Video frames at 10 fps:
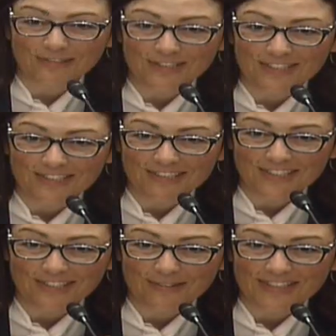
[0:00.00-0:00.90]
thrilled that you're
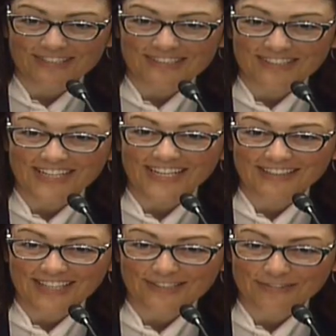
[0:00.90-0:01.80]
here with us today.
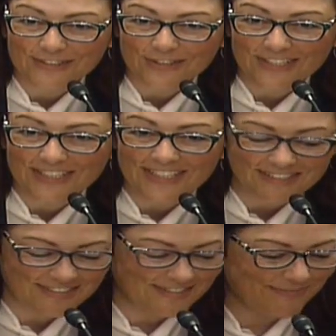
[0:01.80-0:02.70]
Thanks for joining
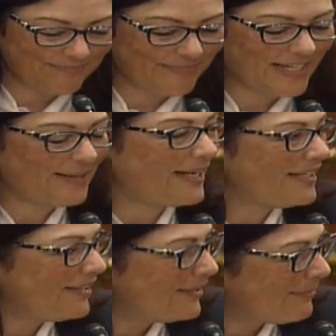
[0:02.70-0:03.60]
us. And I
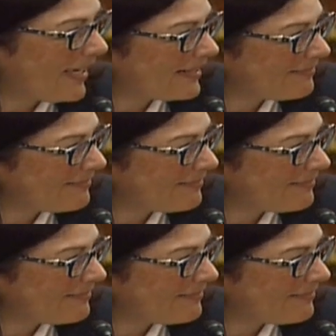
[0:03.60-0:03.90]
yield back.